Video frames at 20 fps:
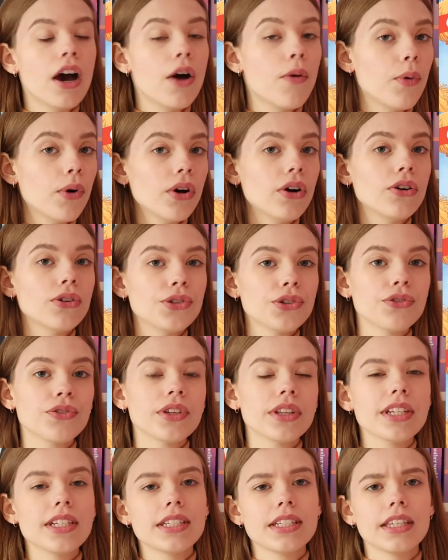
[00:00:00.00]
while also
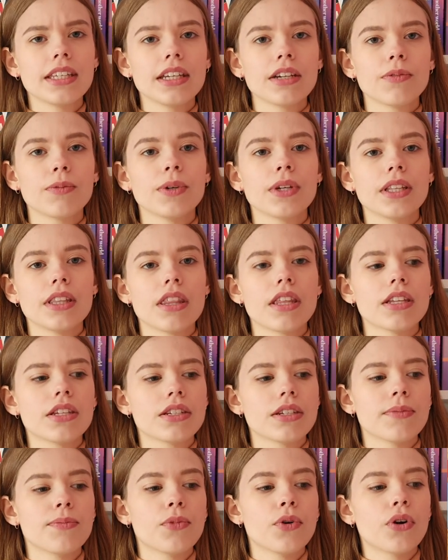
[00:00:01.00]
really dealing with
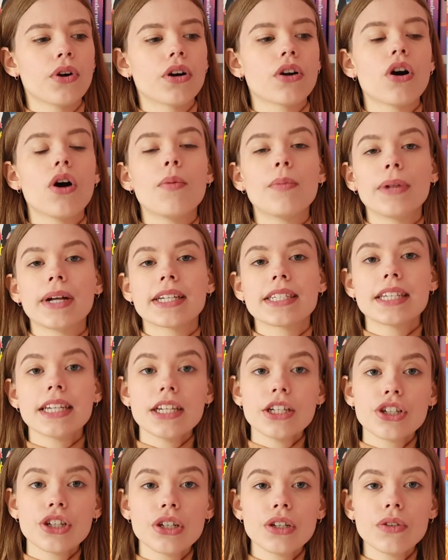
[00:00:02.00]
some more complex
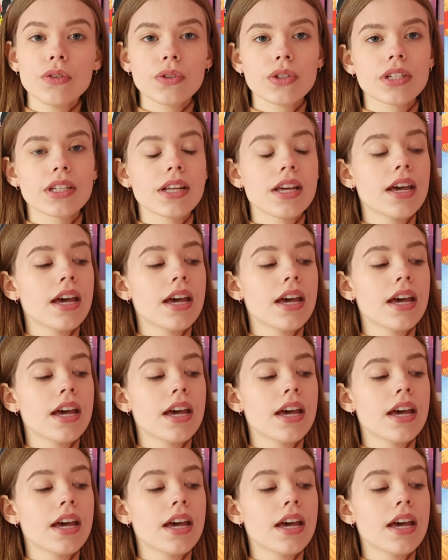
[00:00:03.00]
issues